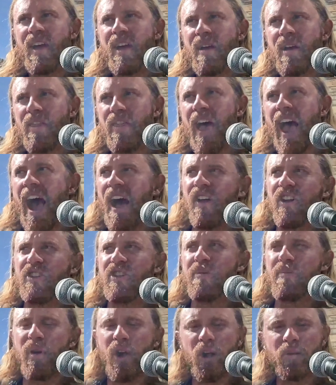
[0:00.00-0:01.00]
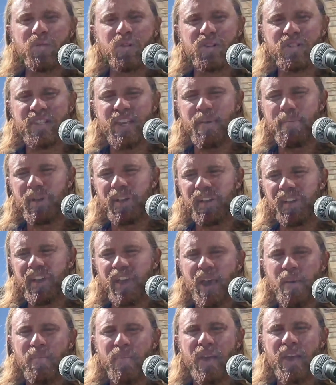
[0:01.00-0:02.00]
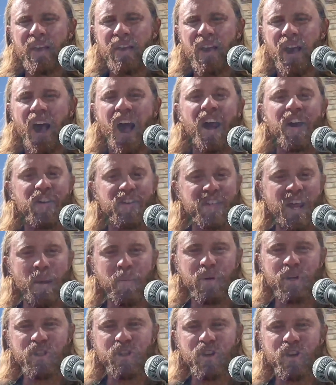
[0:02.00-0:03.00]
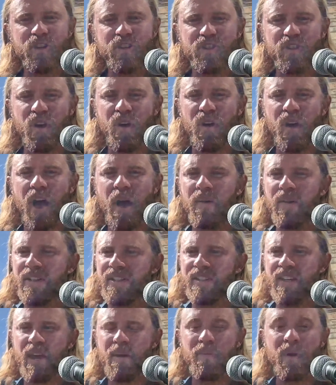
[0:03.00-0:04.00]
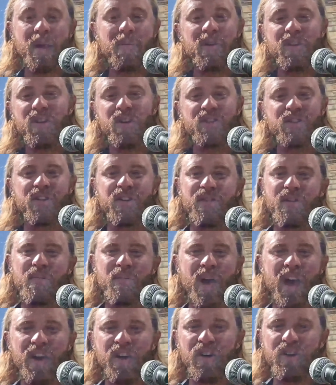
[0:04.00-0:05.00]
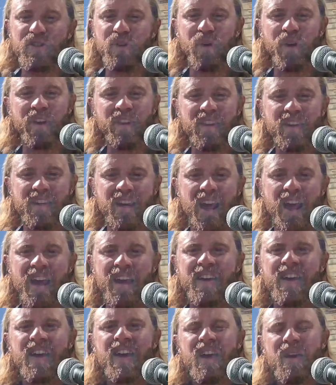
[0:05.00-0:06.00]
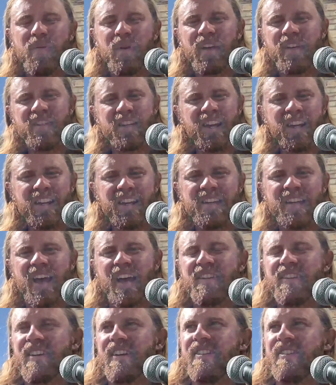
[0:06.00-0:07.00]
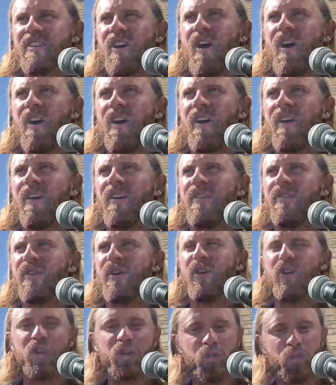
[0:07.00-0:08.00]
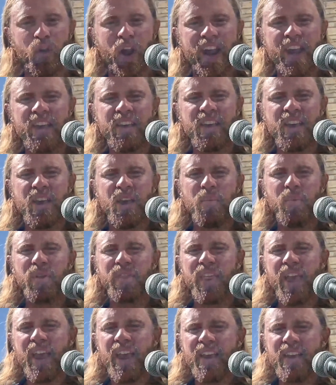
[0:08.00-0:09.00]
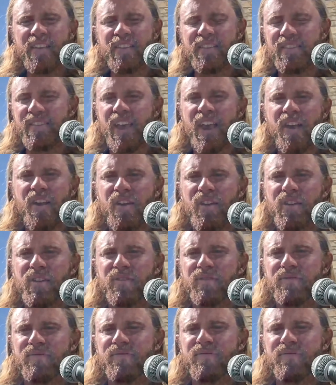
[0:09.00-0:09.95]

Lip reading: the halogen bulbs are typically a bit higher temperature, so I would say maybe those are even better during the day, because incandescents they're great, but they are